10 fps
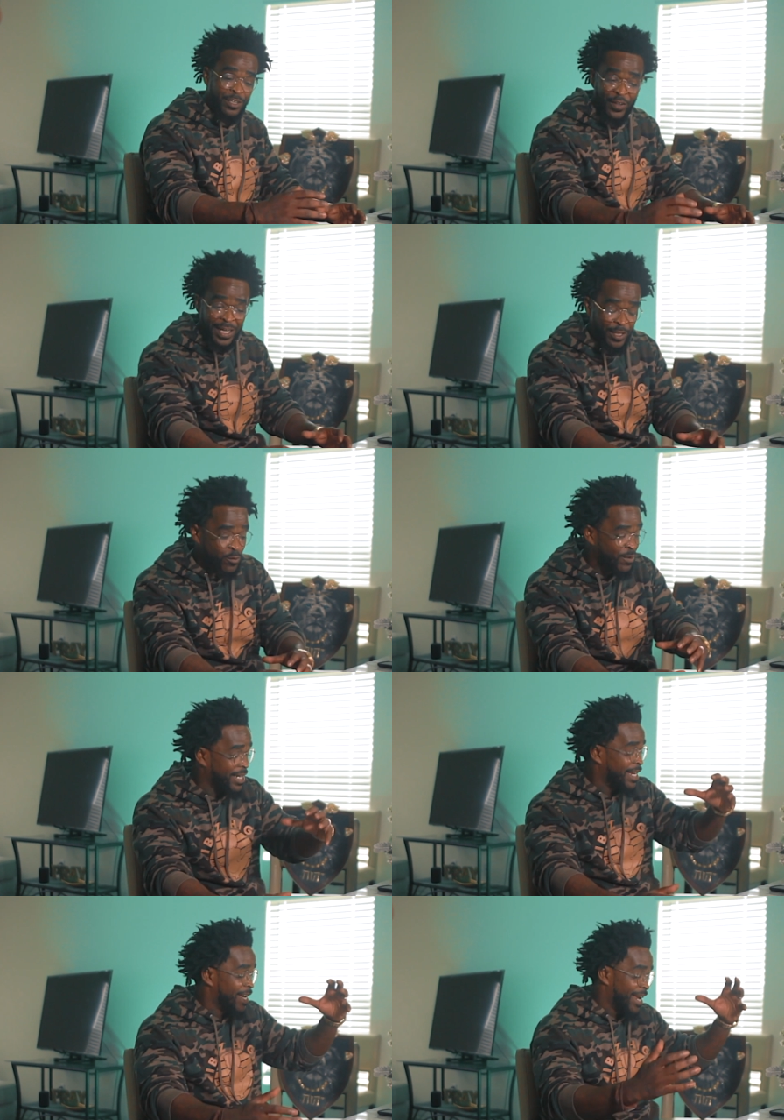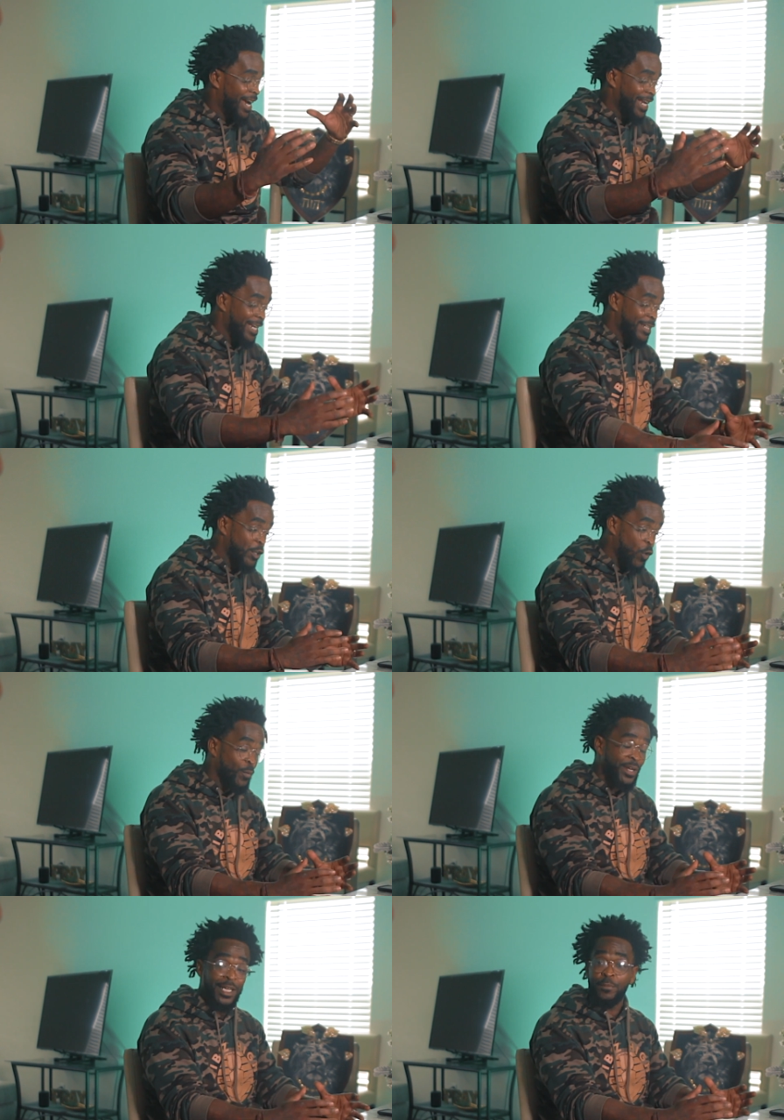my trade Dude clip, I got so
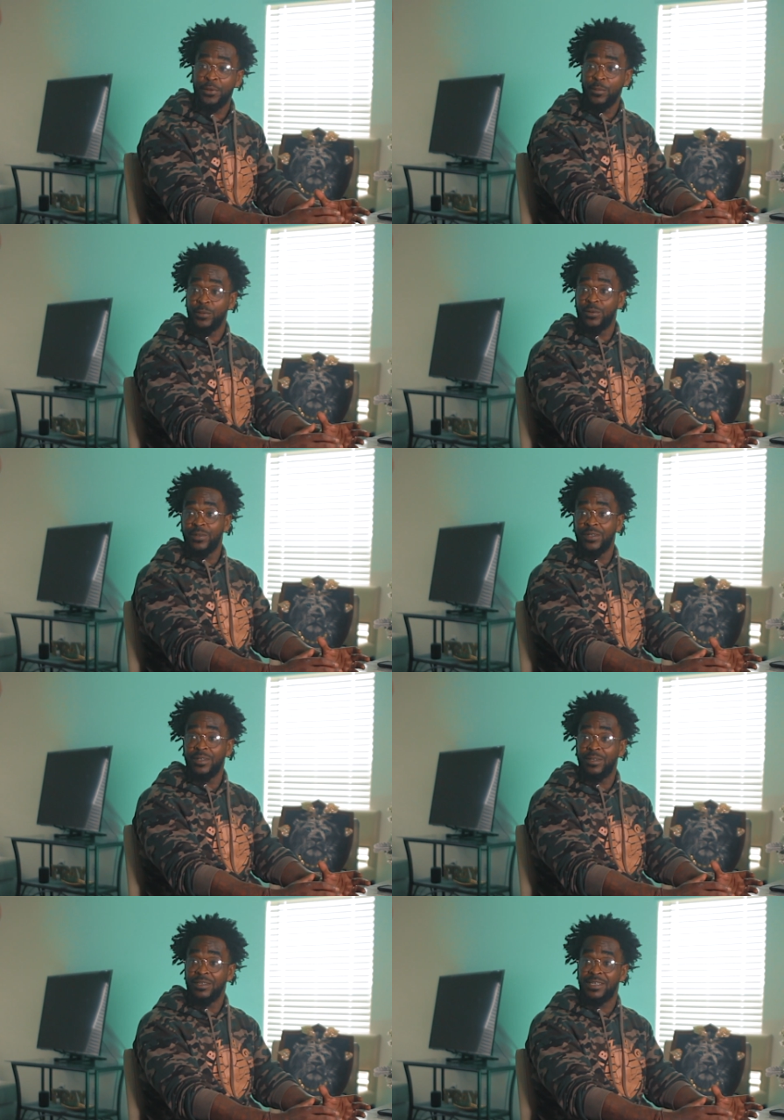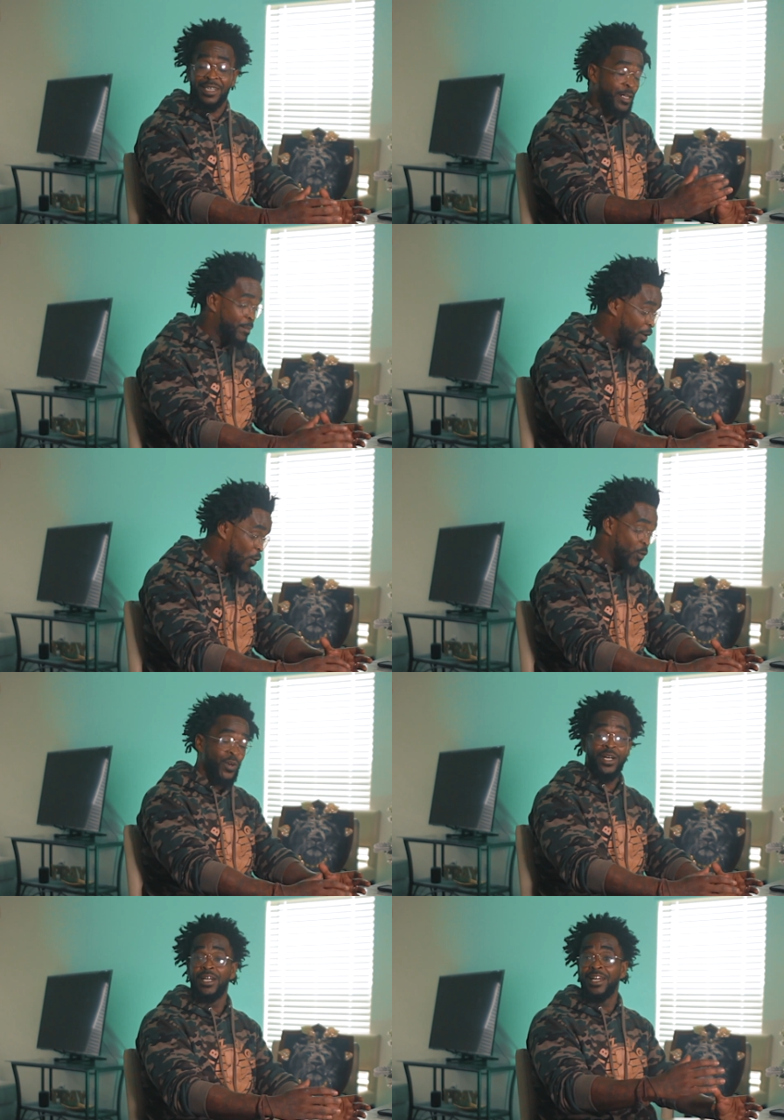many people,
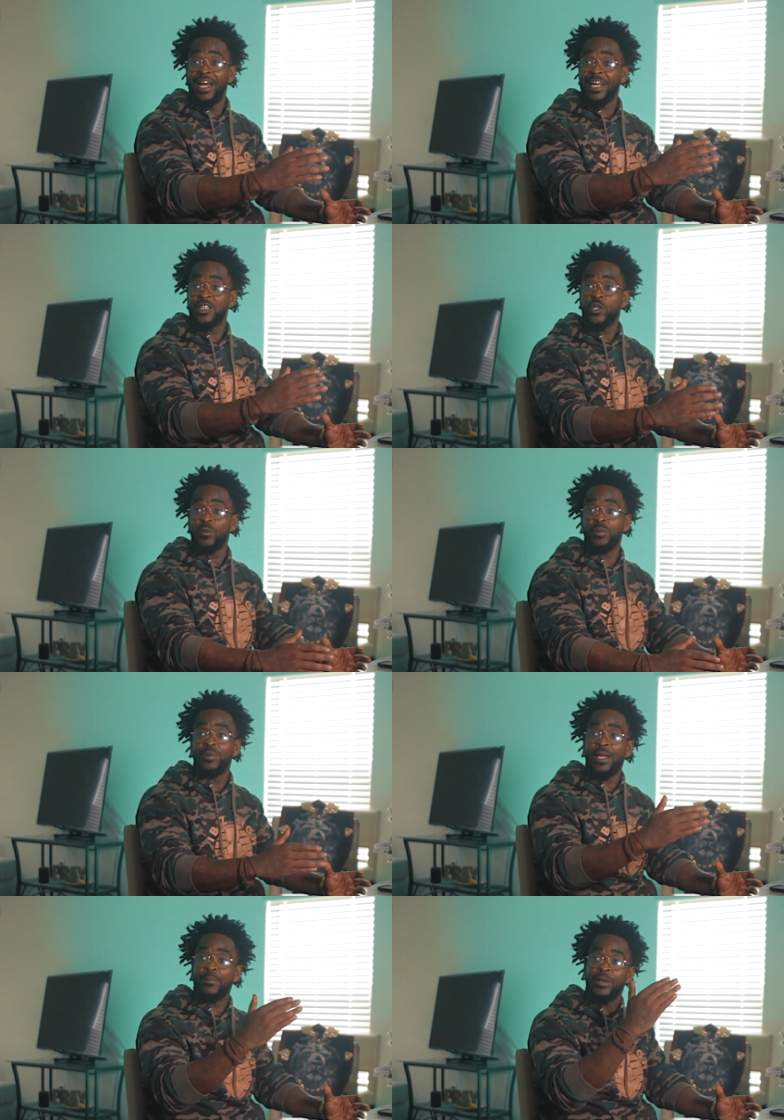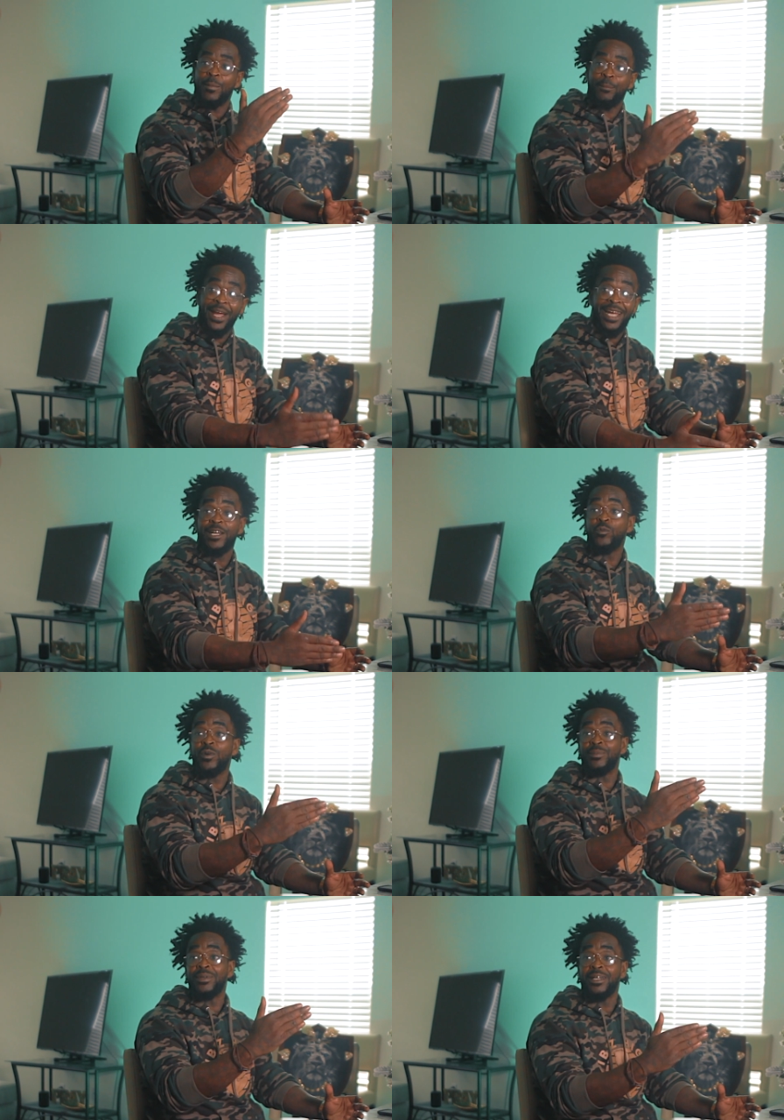SIBO, I got so many people that been painting
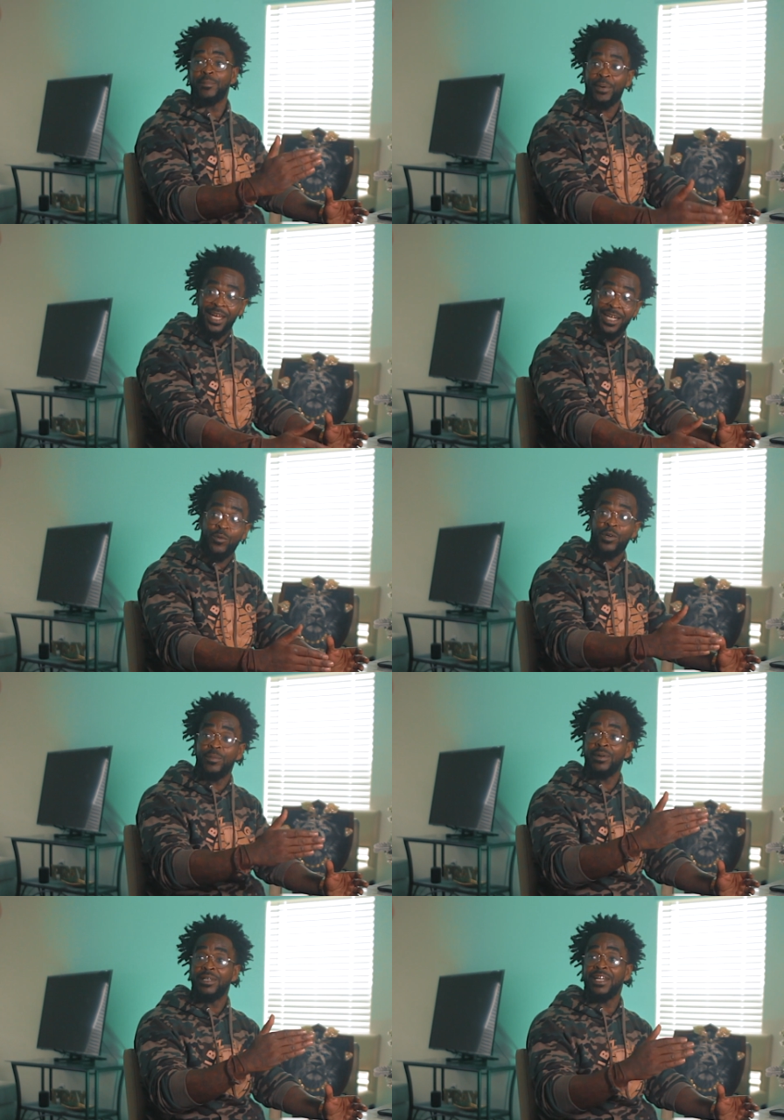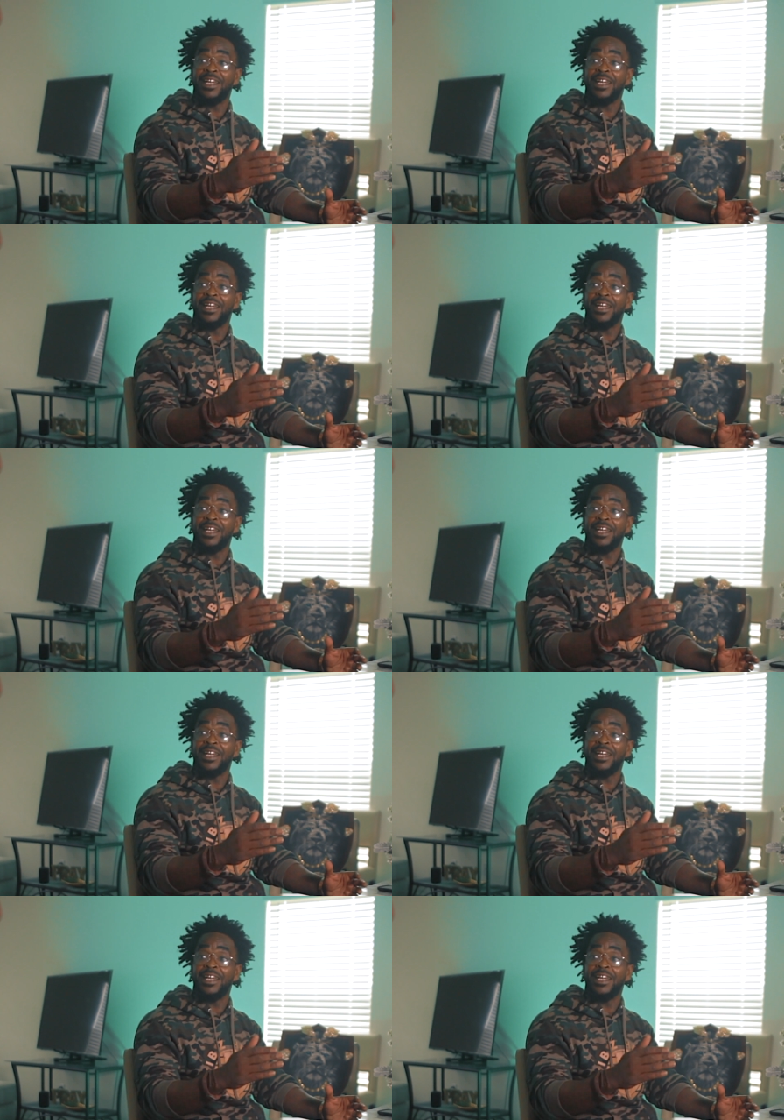with me, painting with me.